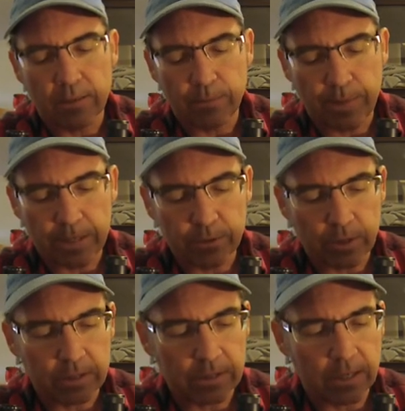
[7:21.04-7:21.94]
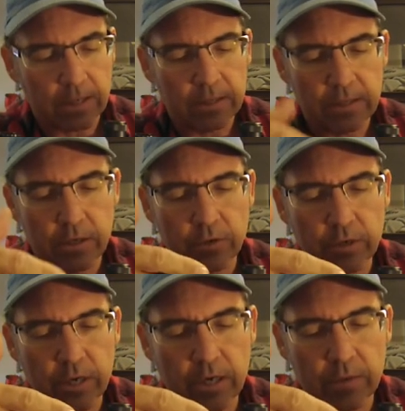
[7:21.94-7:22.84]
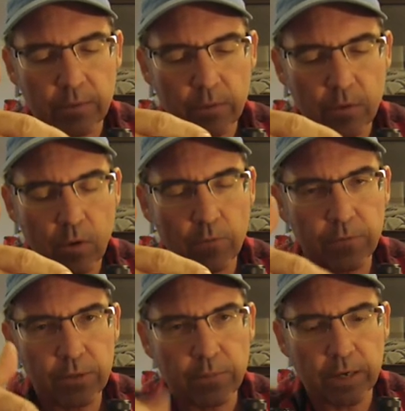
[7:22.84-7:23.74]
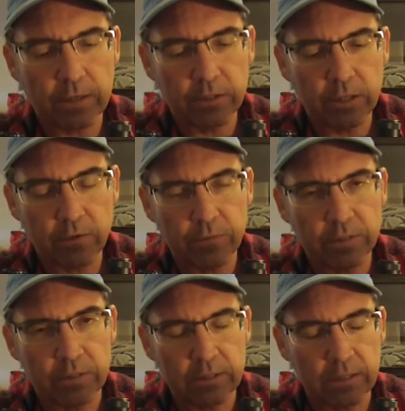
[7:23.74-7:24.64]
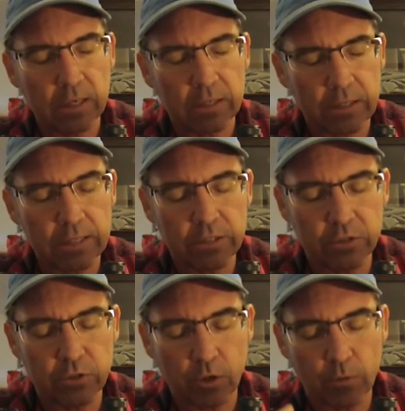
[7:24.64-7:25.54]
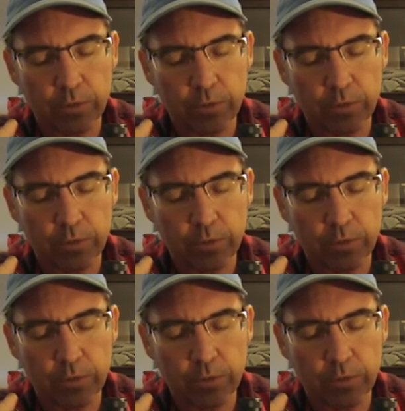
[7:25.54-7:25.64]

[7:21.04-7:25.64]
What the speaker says: Benchrest gun. You know, you're going to hopefully buy yourself a decent scope.